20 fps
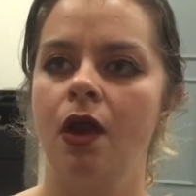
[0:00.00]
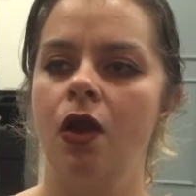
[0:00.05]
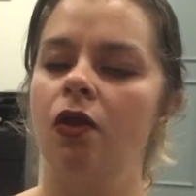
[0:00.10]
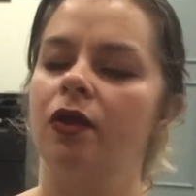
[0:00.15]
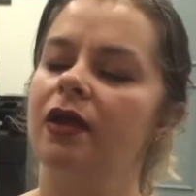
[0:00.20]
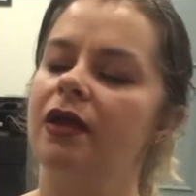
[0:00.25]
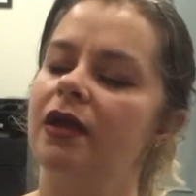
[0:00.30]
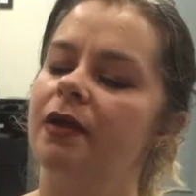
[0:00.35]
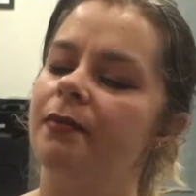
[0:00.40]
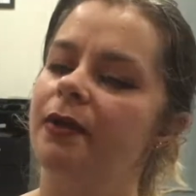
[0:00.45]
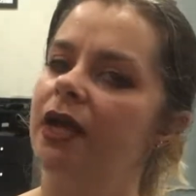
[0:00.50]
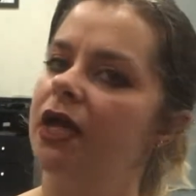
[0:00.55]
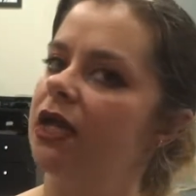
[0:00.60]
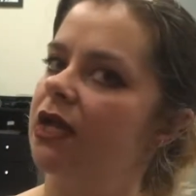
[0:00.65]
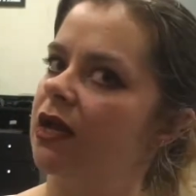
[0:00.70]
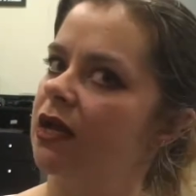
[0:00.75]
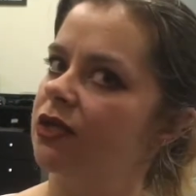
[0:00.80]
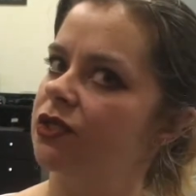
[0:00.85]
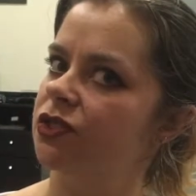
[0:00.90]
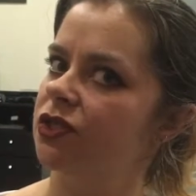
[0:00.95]
looking at my
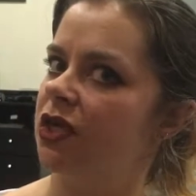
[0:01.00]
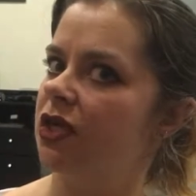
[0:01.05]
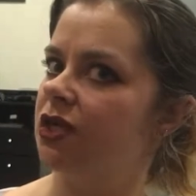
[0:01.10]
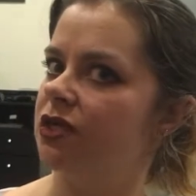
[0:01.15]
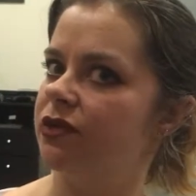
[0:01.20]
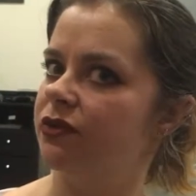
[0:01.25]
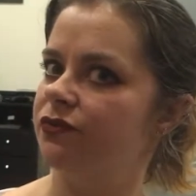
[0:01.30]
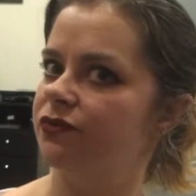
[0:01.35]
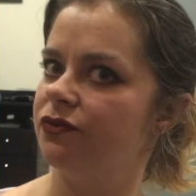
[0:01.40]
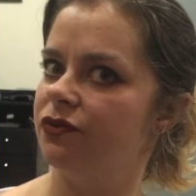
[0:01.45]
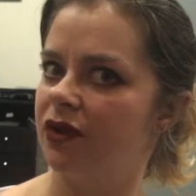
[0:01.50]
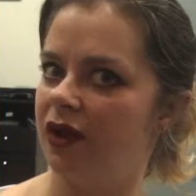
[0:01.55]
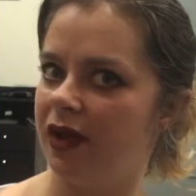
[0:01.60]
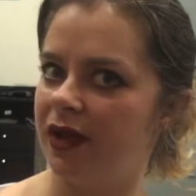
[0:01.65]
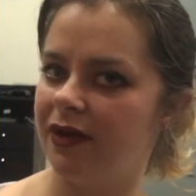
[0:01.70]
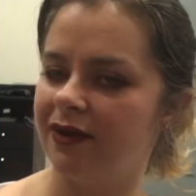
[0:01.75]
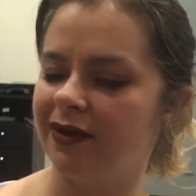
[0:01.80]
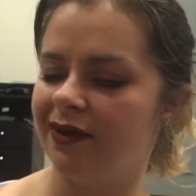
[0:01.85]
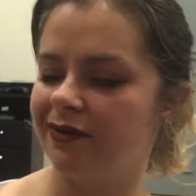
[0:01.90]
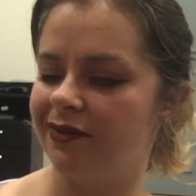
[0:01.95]
collection in a different
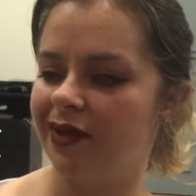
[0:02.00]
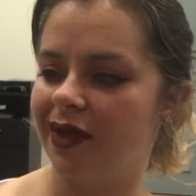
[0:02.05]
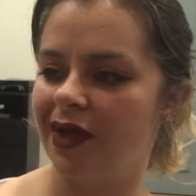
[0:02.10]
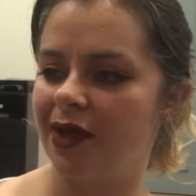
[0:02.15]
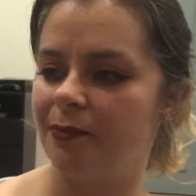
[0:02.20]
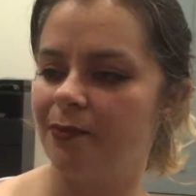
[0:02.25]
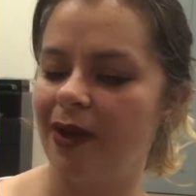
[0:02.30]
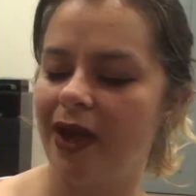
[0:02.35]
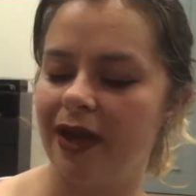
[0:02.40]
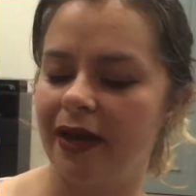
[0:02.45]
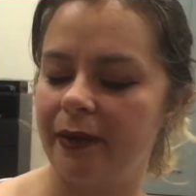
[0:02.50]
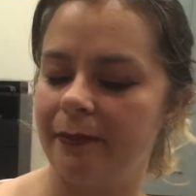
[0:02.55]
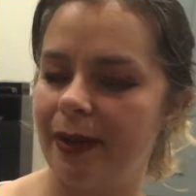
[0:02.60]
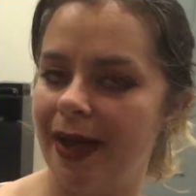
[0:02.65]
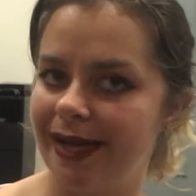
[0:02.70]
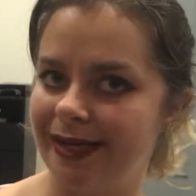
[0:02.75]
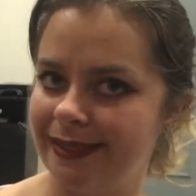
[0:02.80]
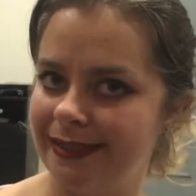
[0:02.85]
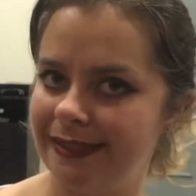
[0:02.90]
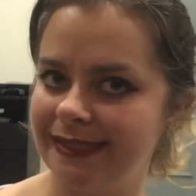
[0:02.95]
light now that I'm panning
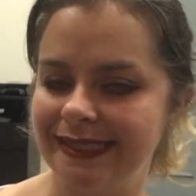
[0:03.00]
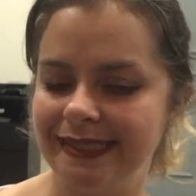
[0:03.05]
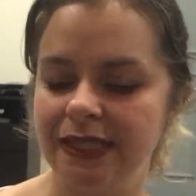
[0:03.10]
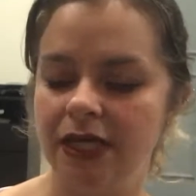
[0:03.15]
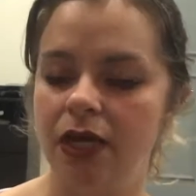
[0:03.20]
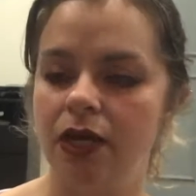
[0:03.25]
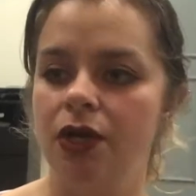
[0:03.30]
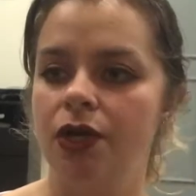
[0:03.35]
palettes.